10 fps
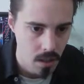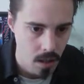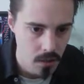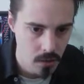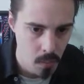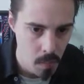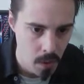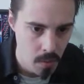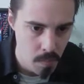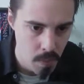I just got my
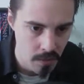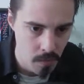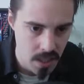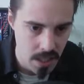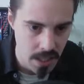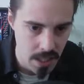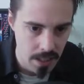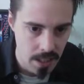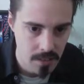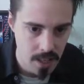Pokemon back from the daycare.
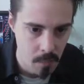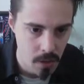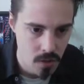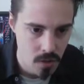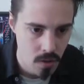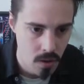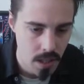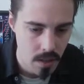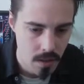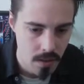Let's see how much stronger
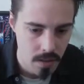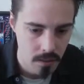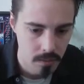it got.